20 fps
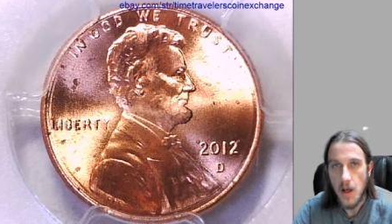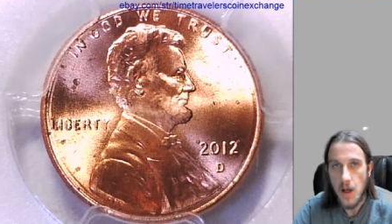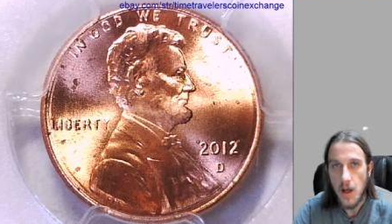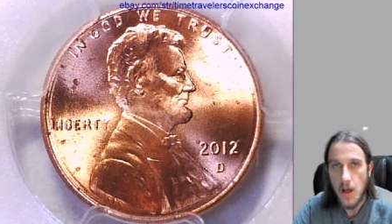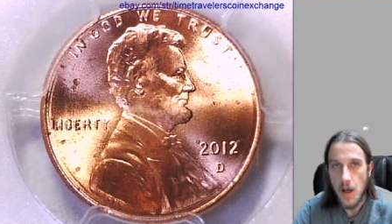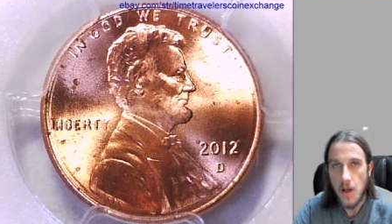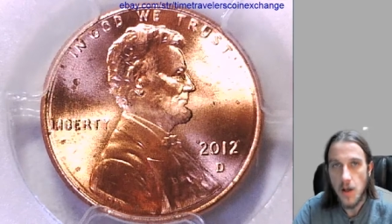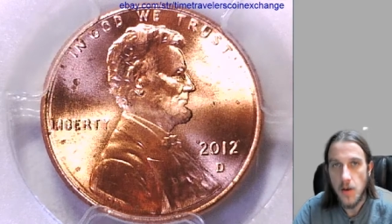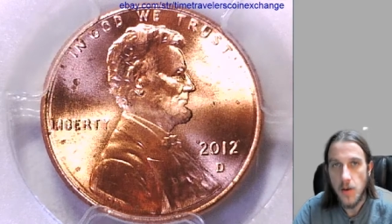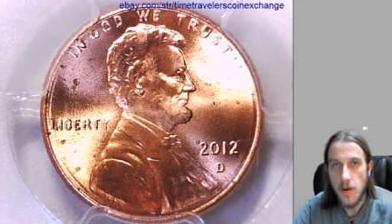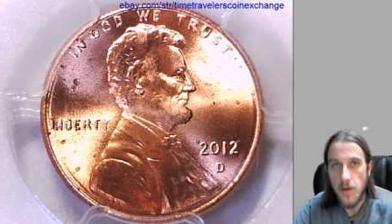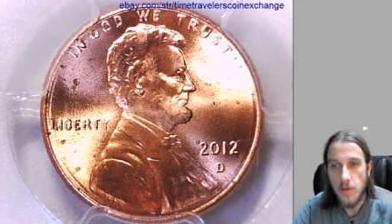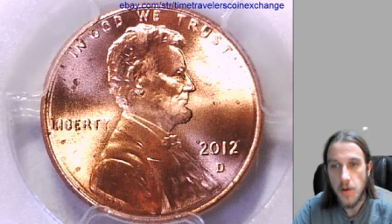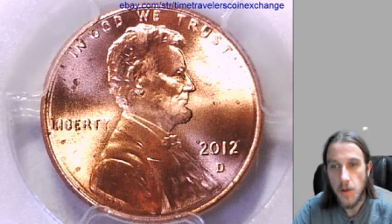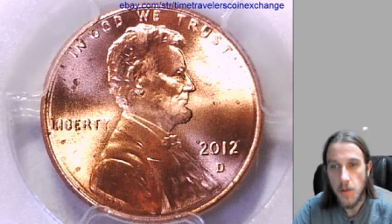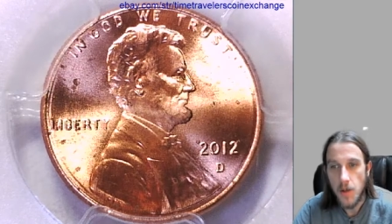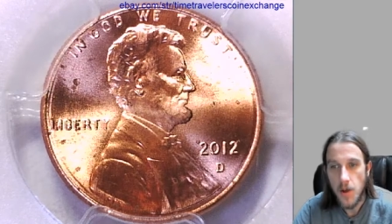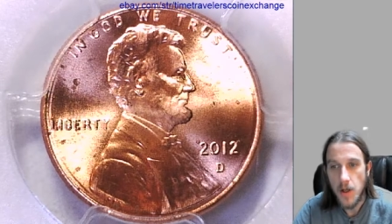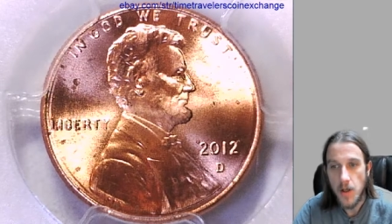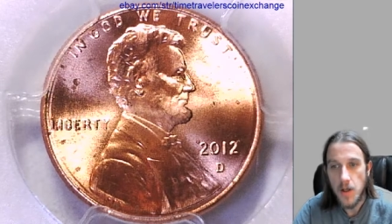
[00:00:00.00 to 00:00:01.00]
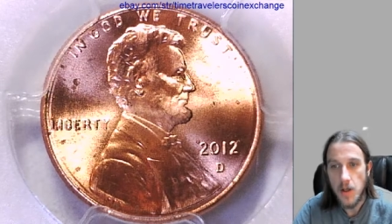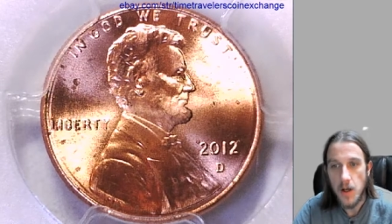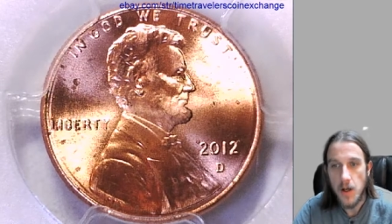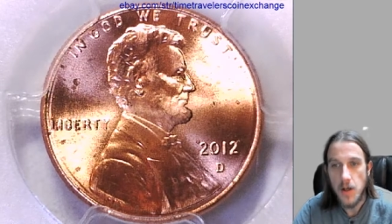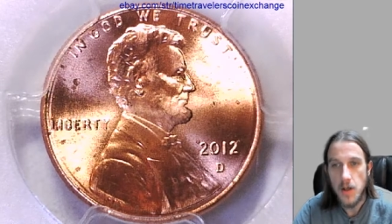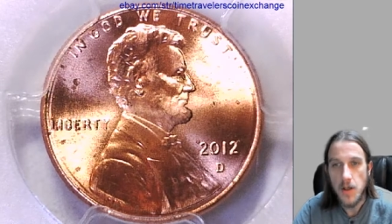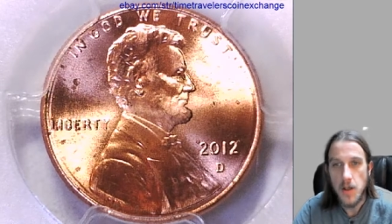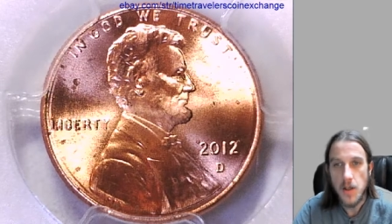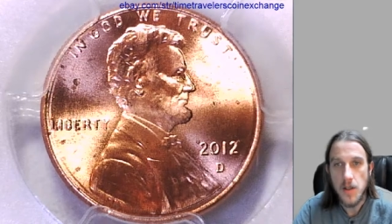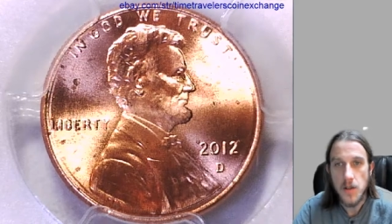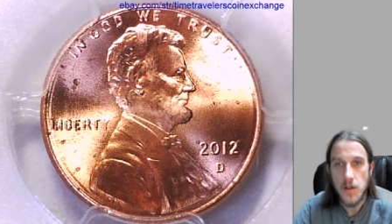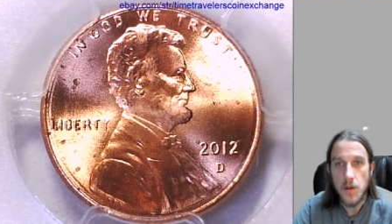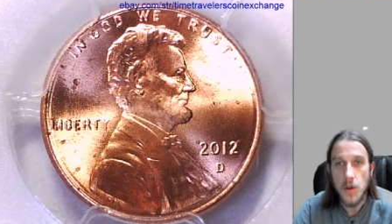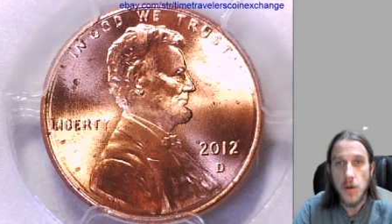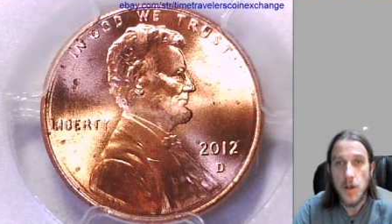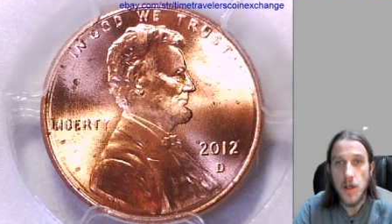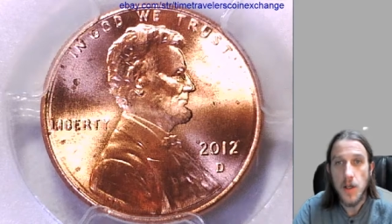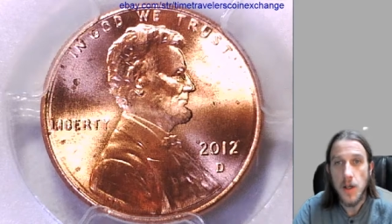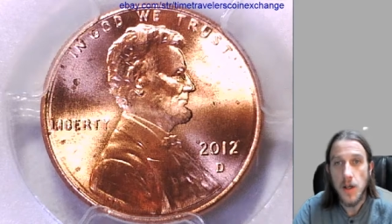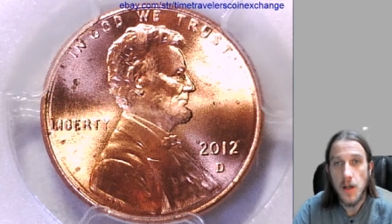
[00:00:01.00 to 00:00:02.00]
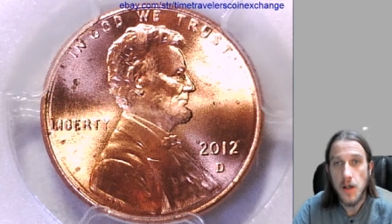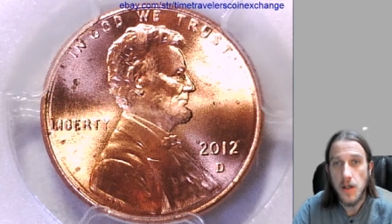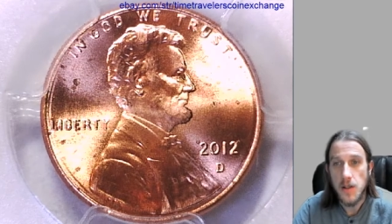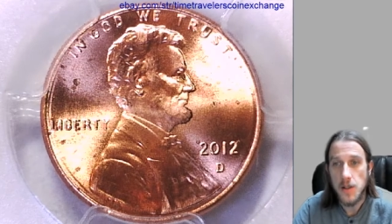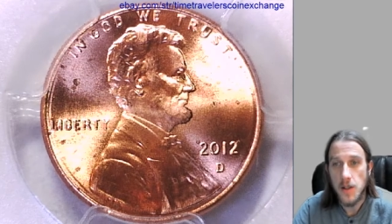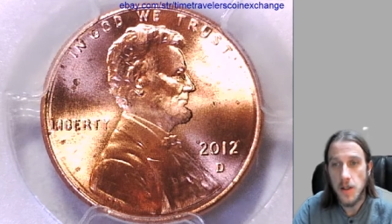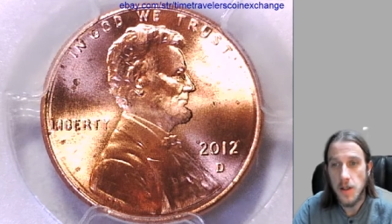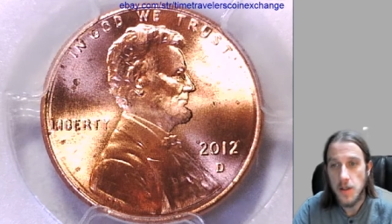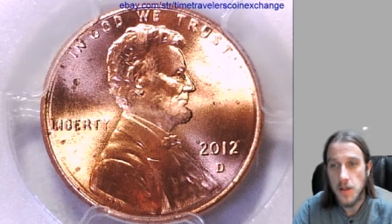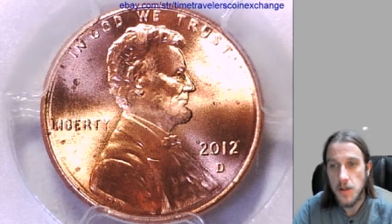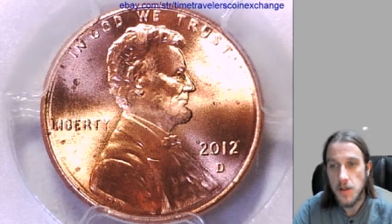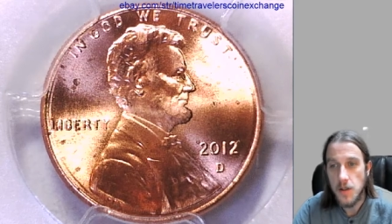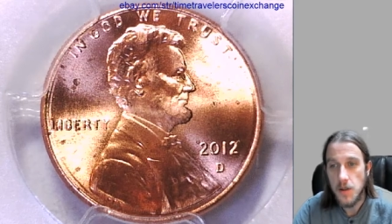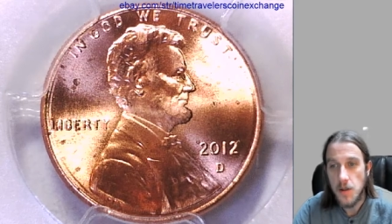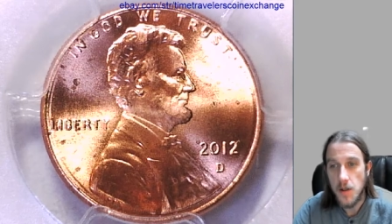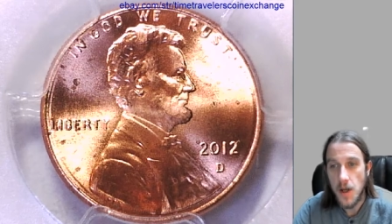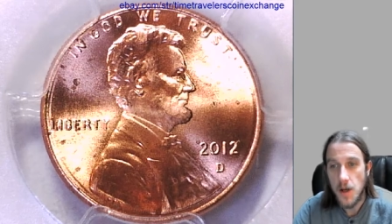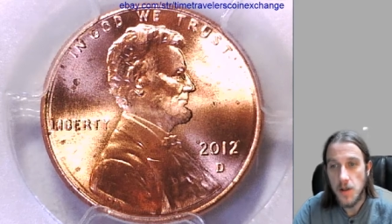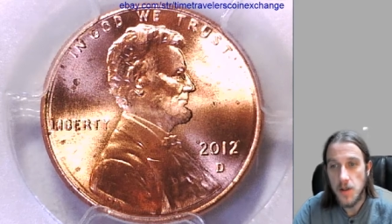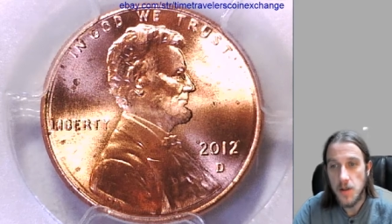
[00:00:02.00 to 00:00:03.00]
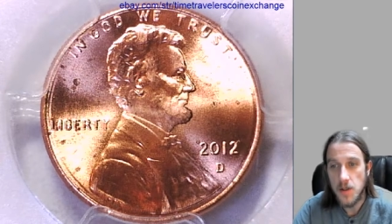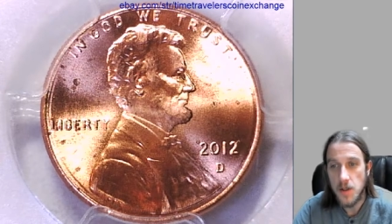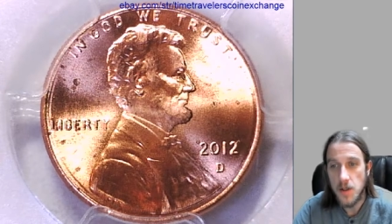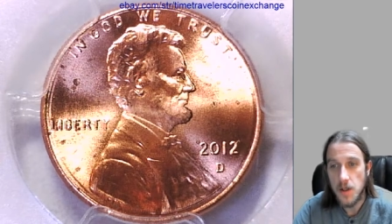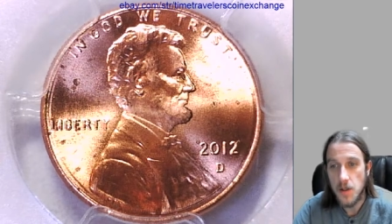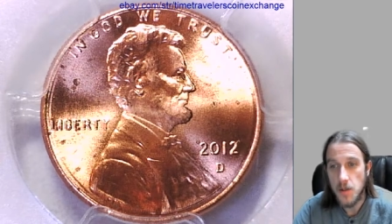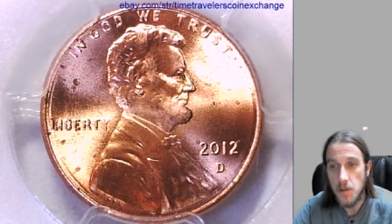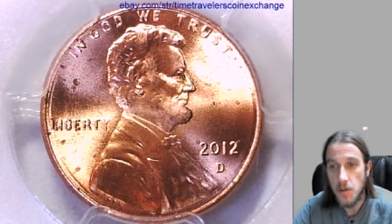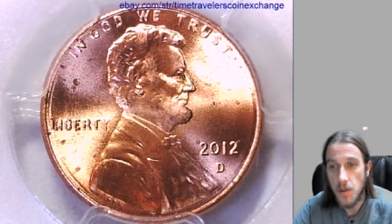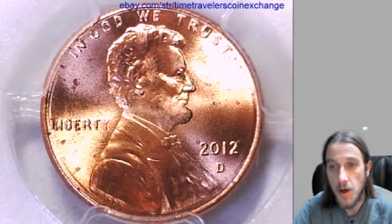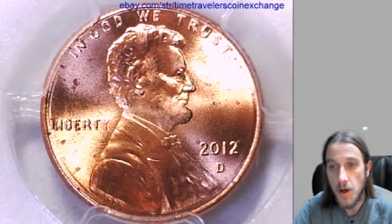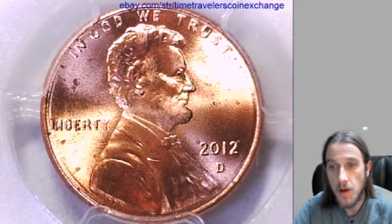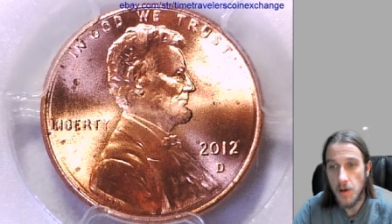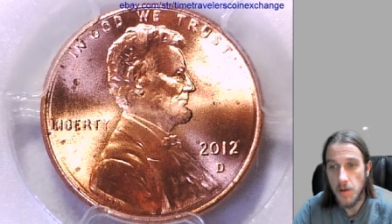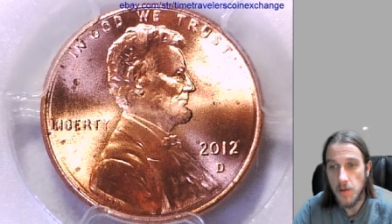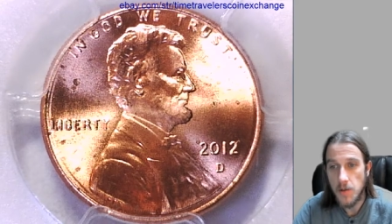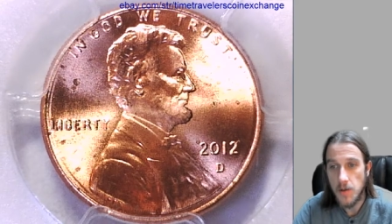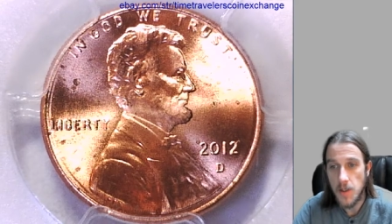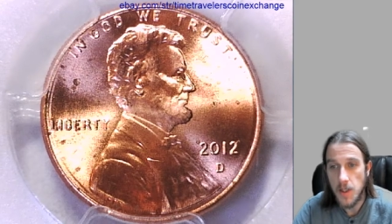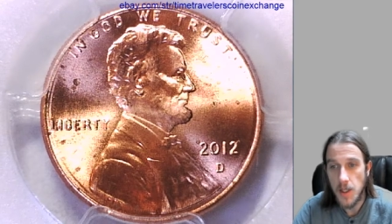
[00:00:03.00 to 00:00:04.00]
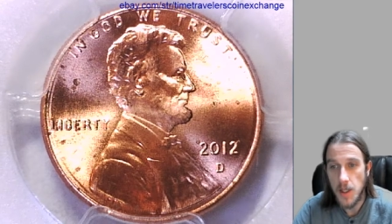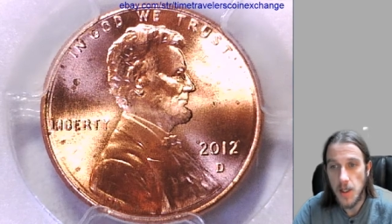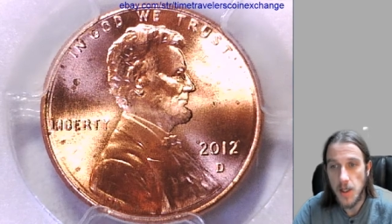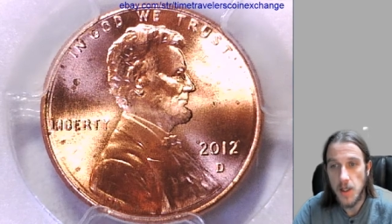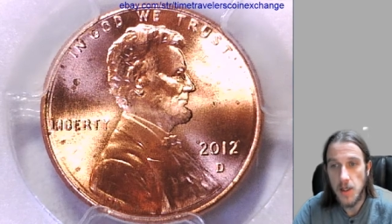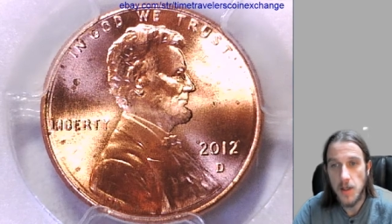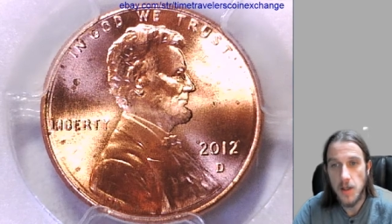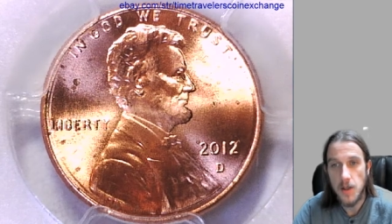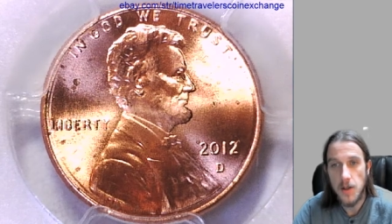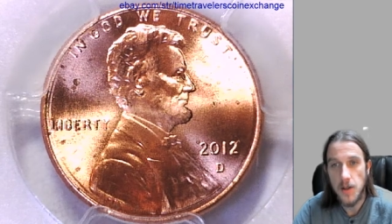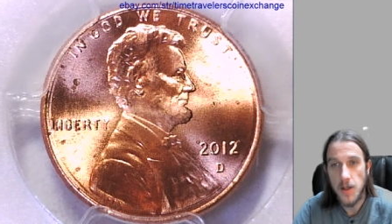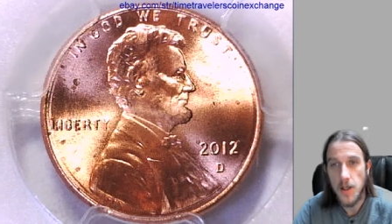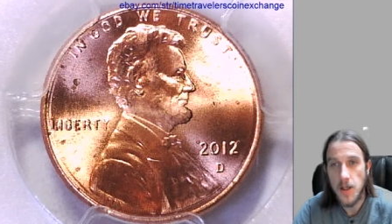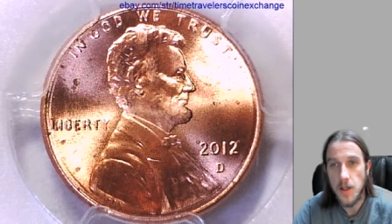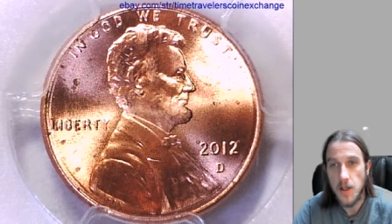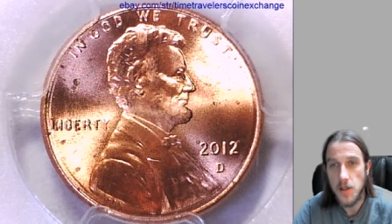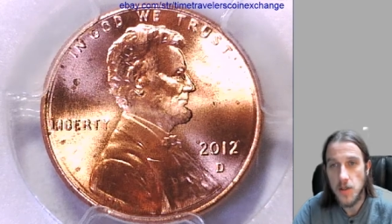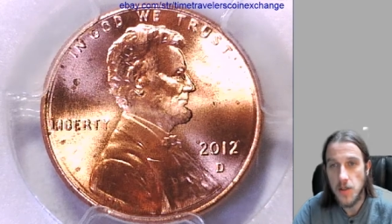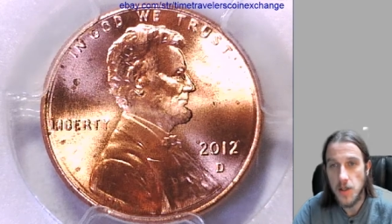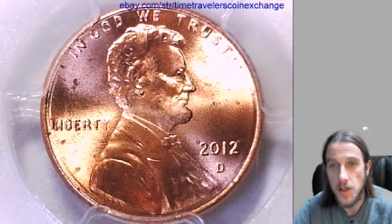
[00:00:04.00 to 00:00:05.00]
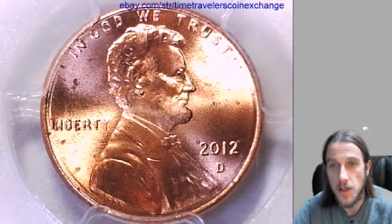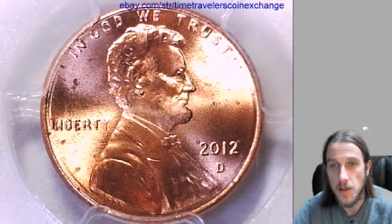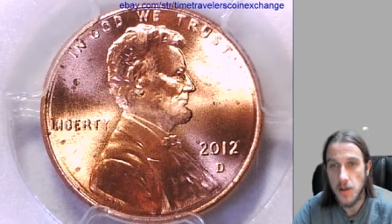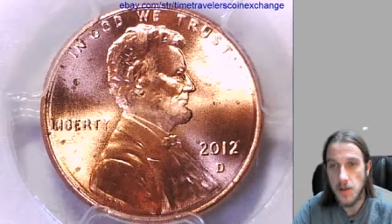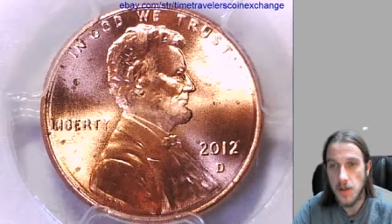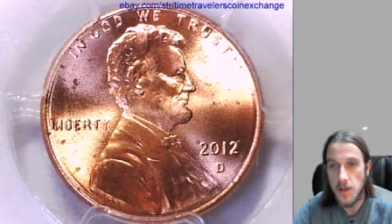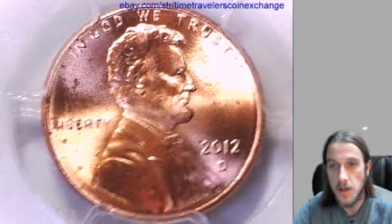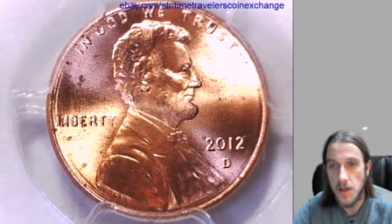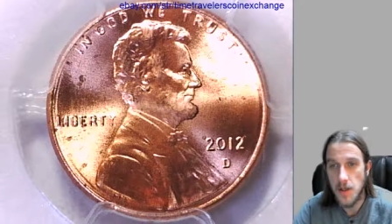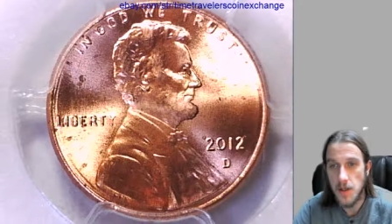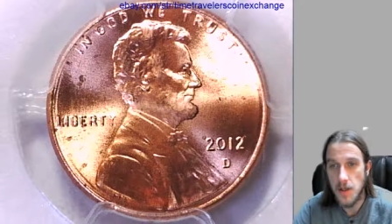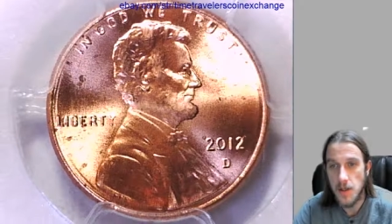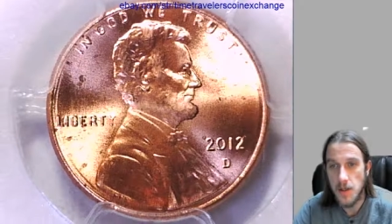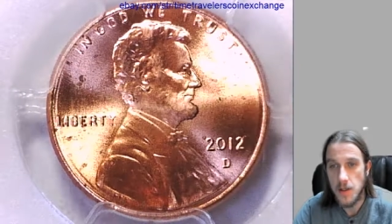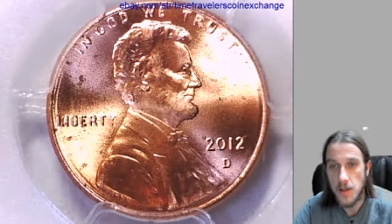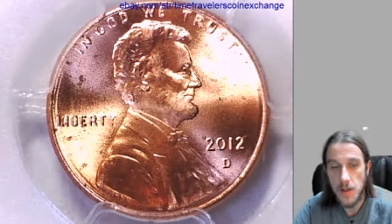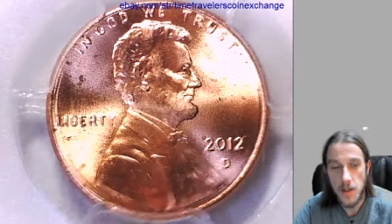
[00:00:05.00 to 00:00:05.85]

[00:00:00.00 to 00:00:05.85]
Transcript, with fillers: Hello everyone, our next coin here is a 2012D Lincoln Shield Cent,